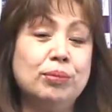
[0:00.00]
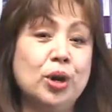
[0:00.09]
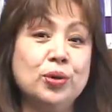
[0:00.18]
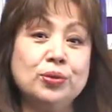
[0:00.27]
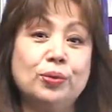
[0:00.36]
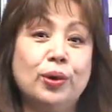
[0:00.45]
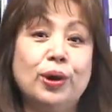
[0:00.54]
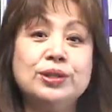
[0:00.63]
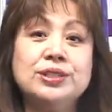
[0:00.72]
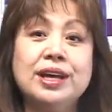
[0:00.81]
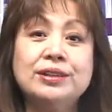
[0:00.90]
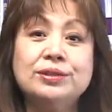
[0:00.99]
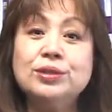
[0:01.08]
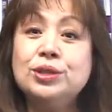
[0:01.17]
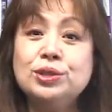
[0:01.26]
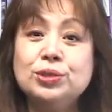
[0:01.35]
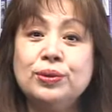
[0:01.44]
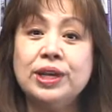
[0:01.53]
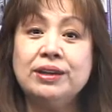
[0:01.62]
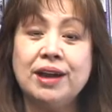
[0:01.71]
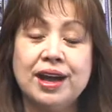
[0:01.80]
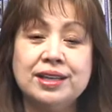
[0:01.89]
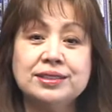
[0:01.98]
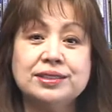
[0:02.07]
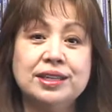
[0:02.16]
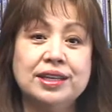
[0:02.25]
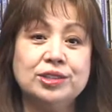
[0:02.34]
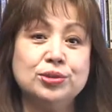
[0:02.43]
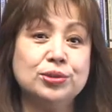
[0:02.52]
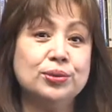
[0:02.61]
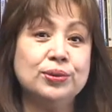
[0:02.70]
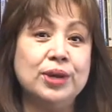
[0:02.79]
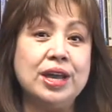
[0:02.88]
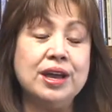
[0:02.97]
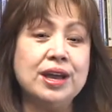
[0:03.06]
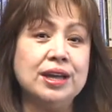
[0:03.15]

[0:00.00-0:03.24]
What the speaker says: both worked at nurturing us into